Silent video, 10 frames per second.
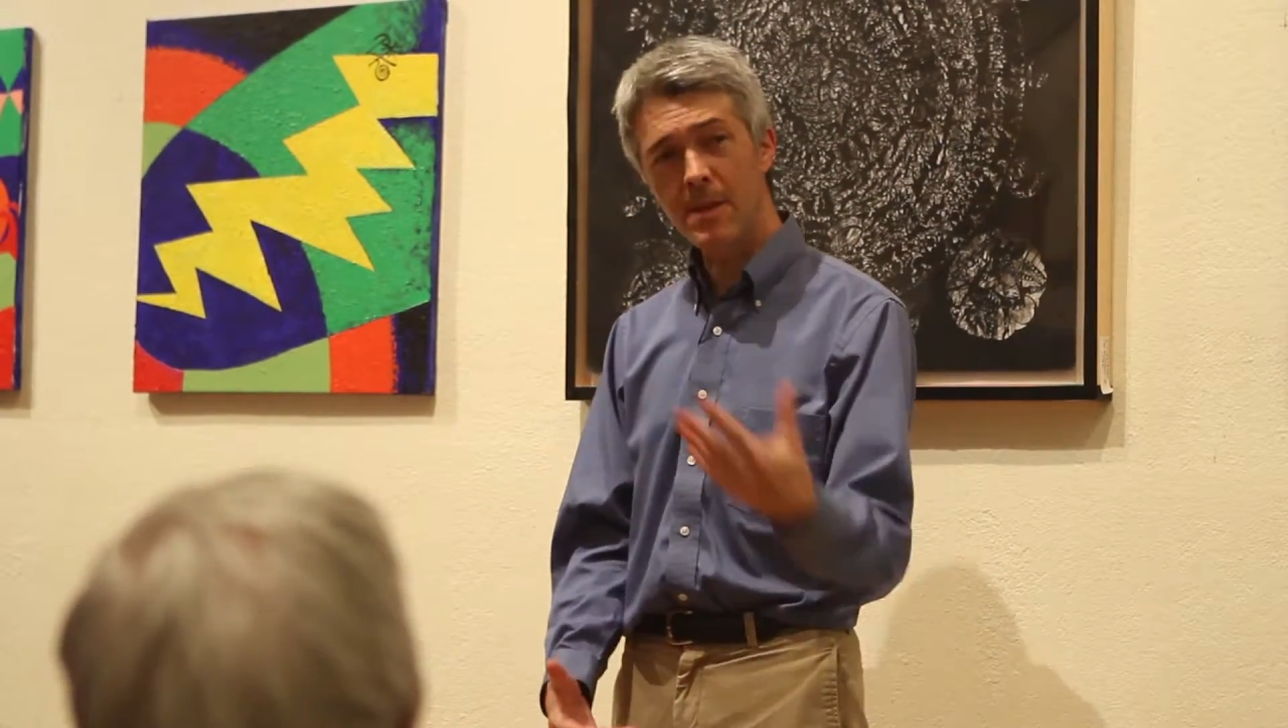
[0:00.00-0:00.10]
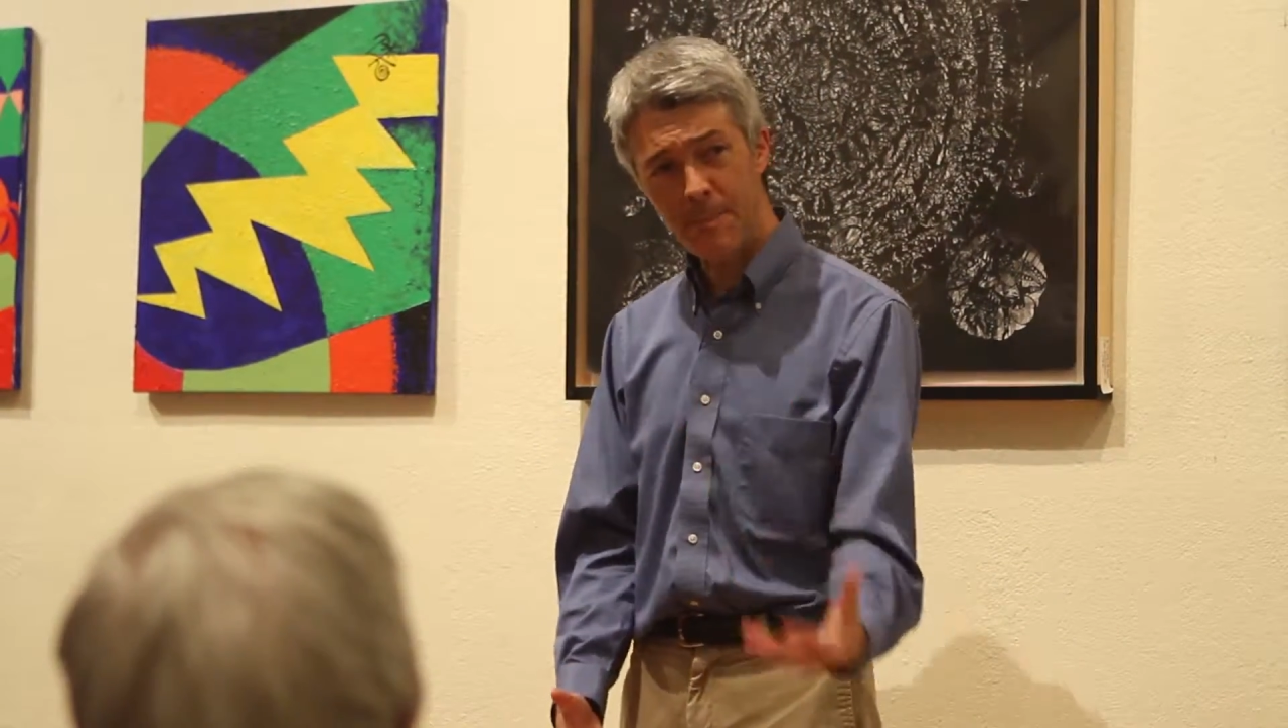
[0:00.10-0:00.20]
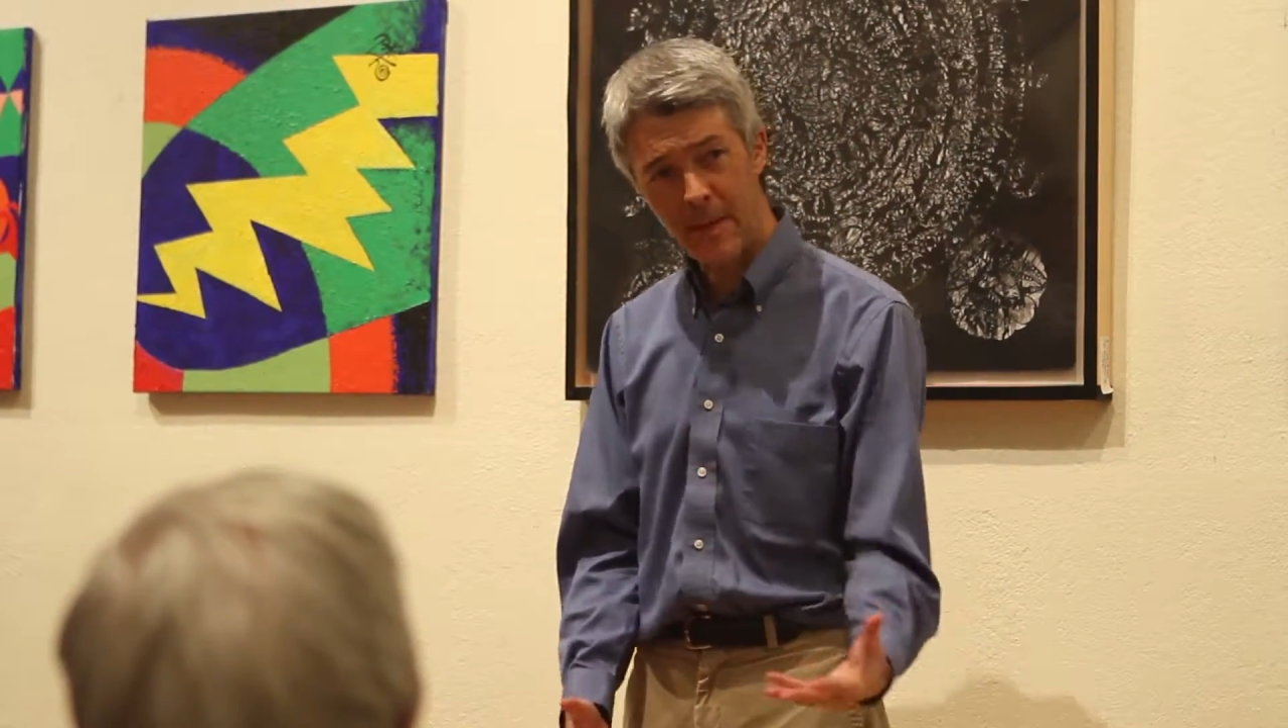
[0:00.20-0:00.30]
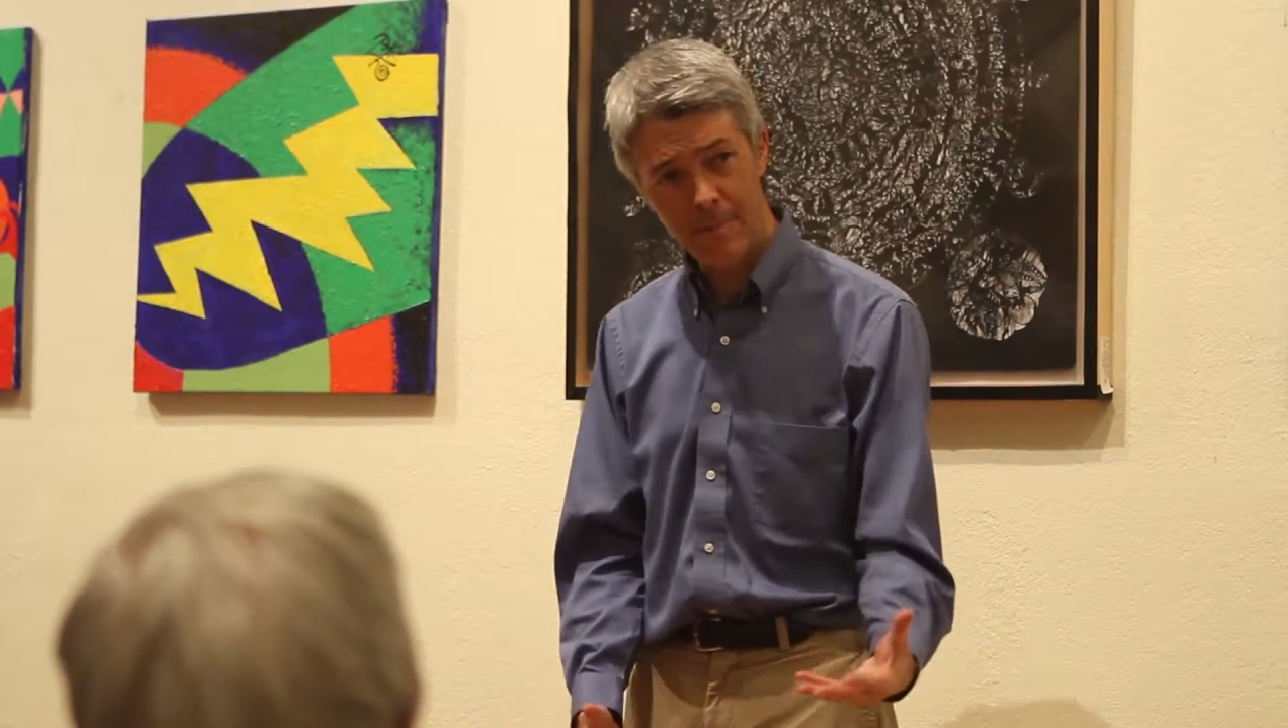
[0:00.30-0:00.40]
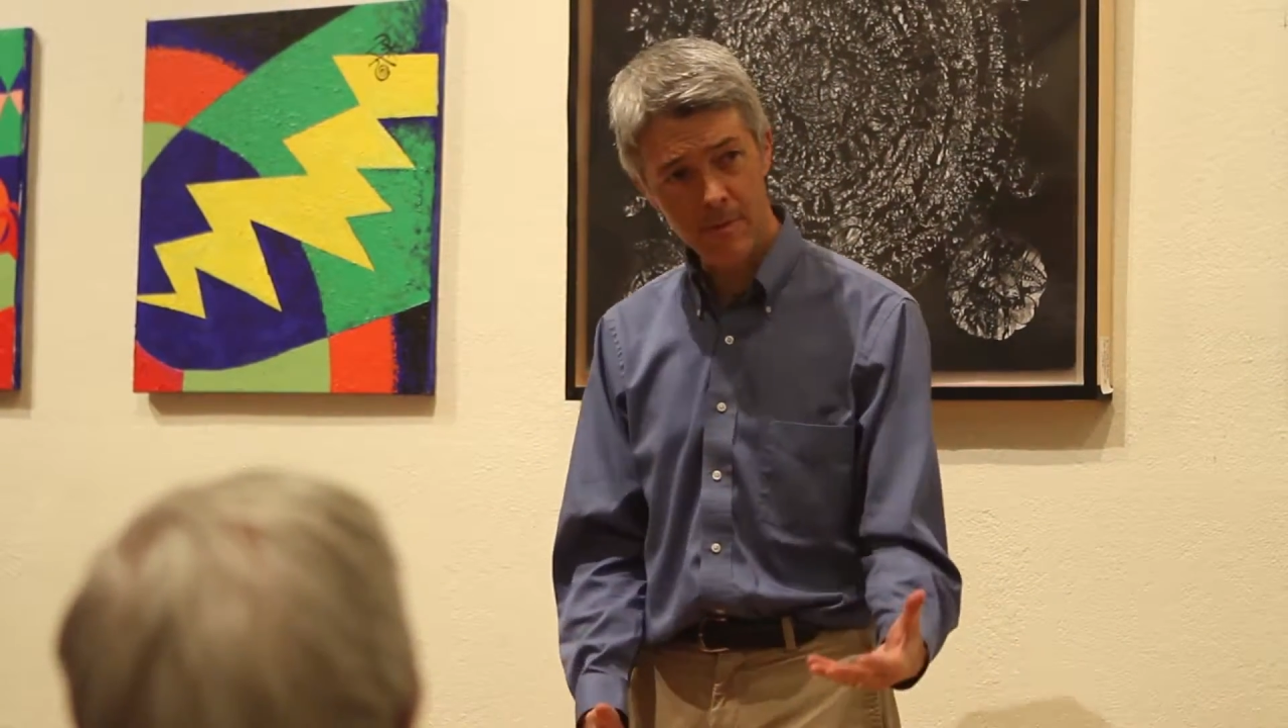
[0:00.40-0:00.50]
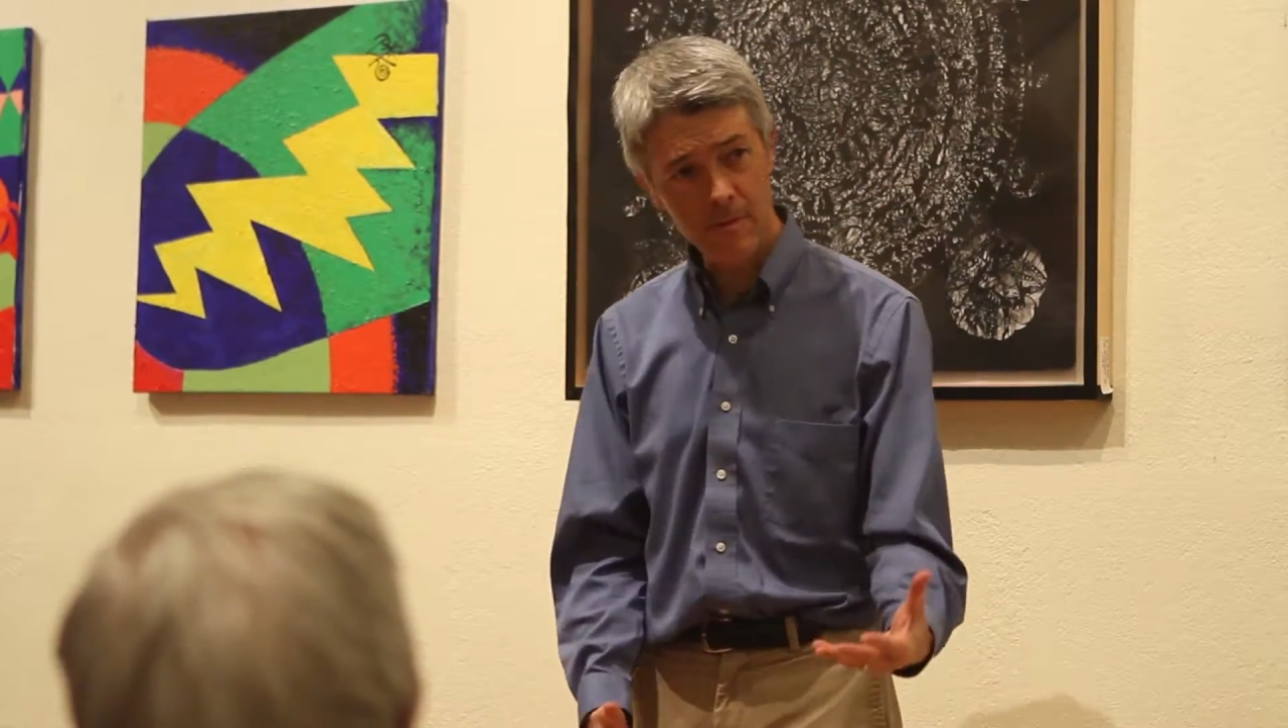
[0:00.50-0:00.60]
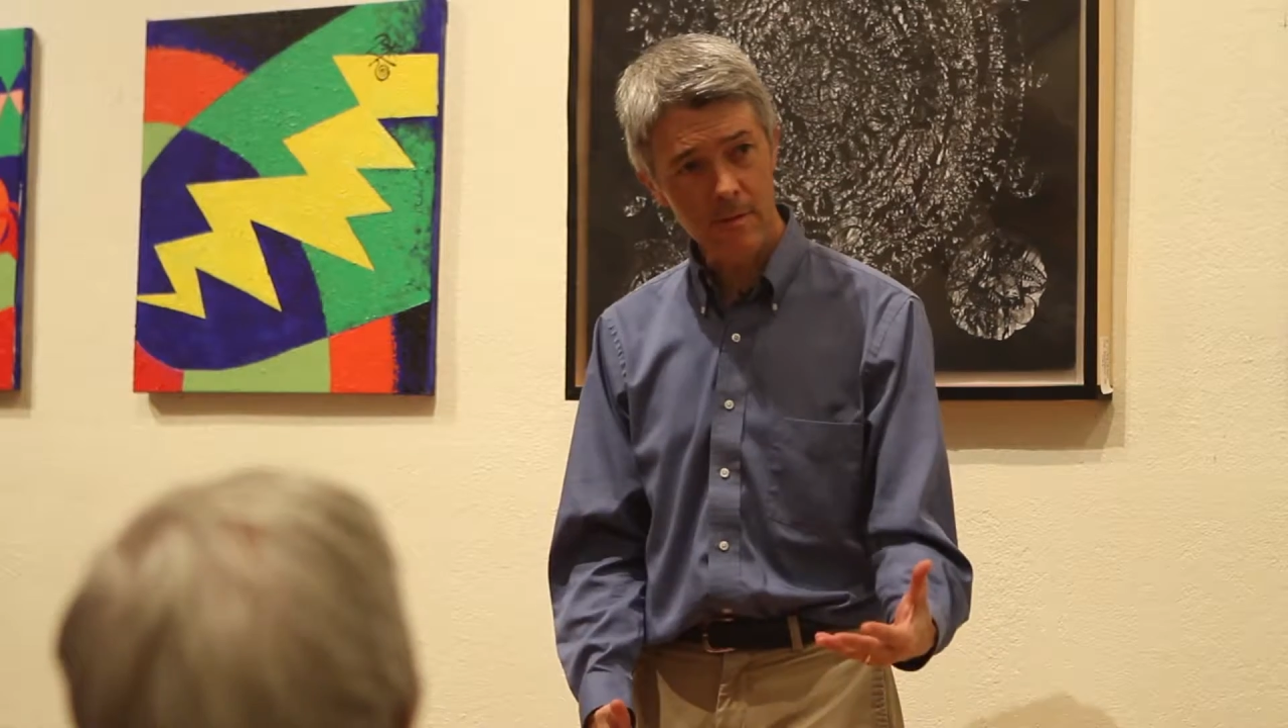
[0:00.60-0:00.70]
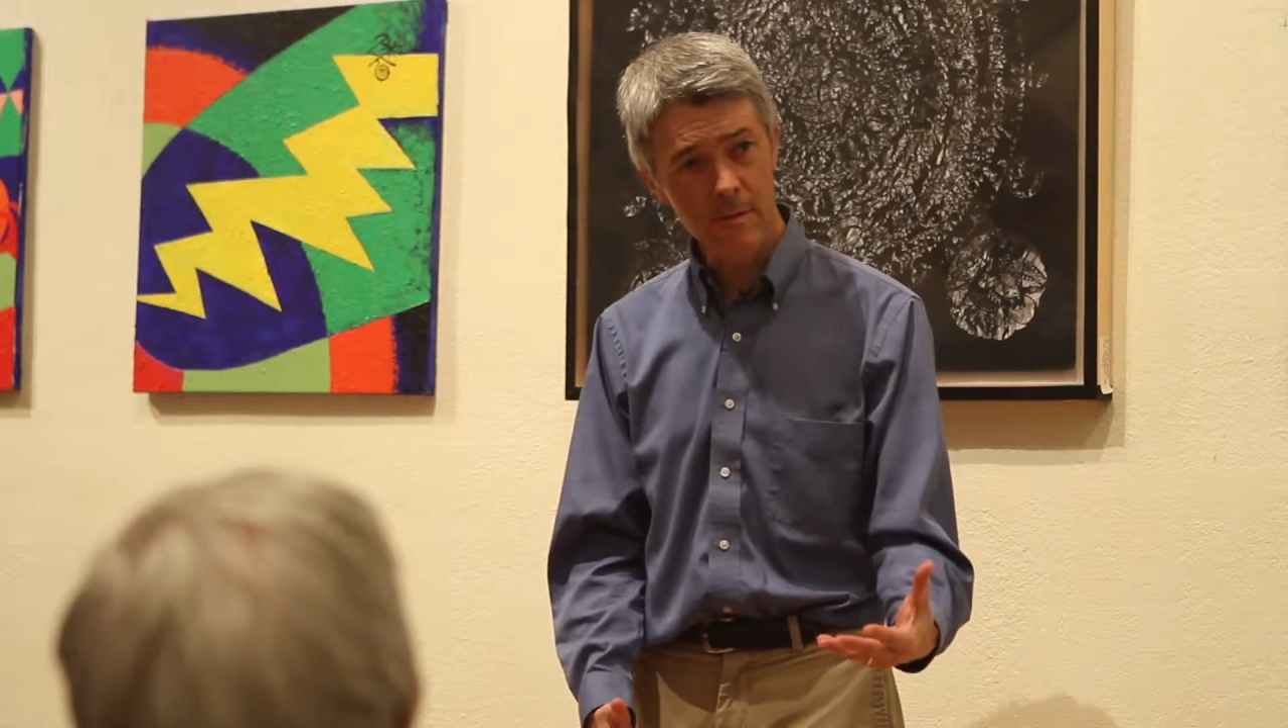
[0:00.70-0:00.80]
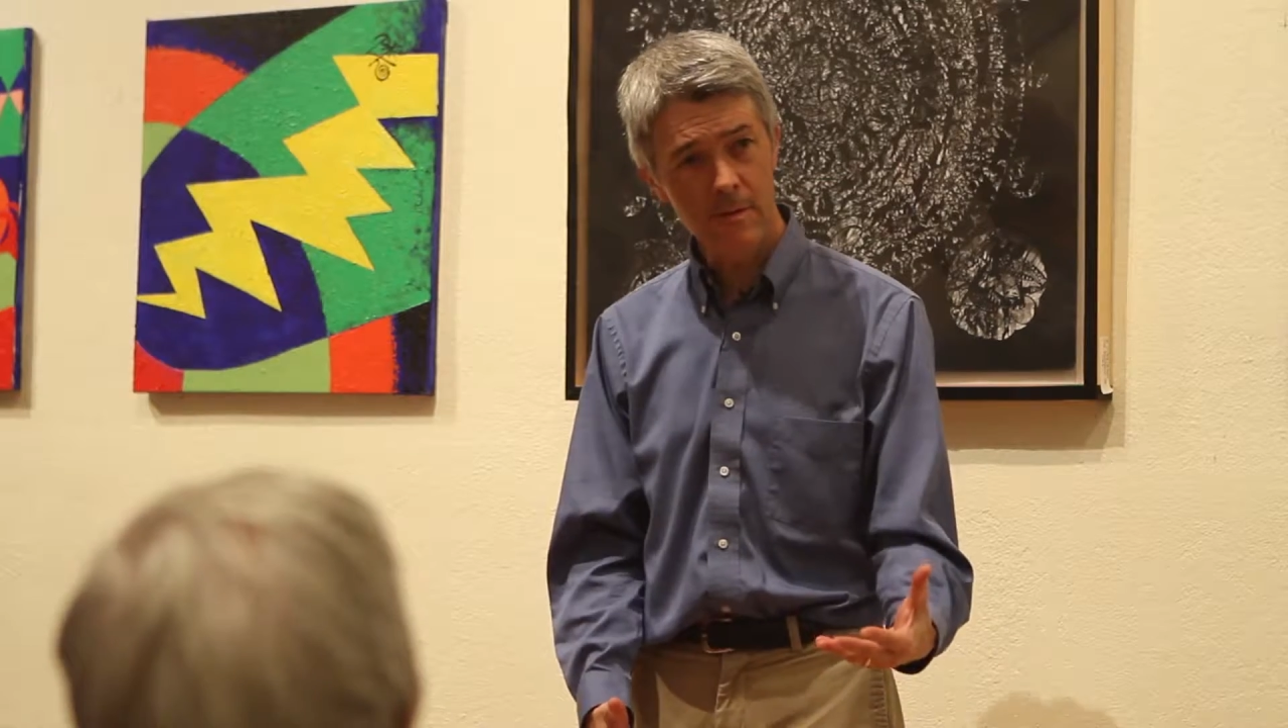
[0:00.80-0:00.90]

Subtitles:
people